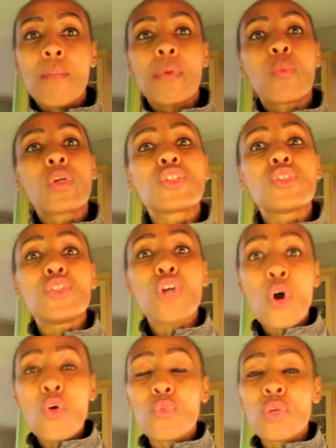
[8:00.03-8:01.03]
But you
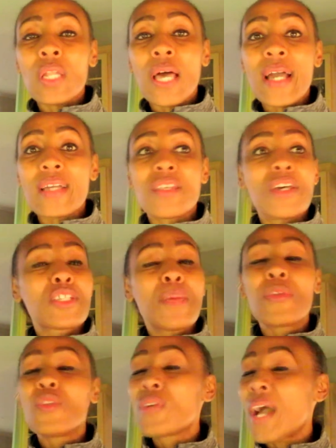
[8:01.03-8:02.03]
don't realize,
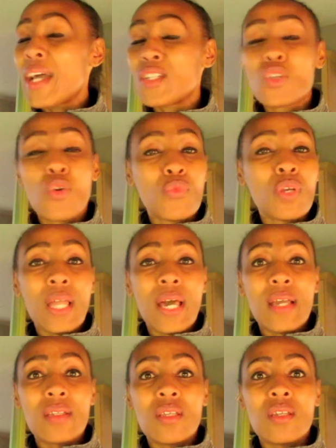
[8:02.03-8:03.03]
some of you guys don't
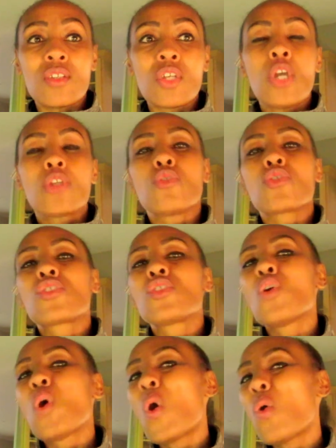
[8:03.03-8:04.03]
realize, is you're
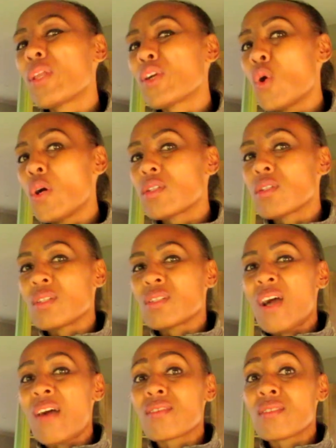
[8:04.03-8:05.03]
still holding on to the
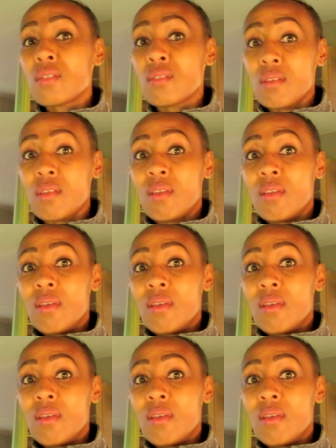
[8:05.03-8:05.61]
toxicity.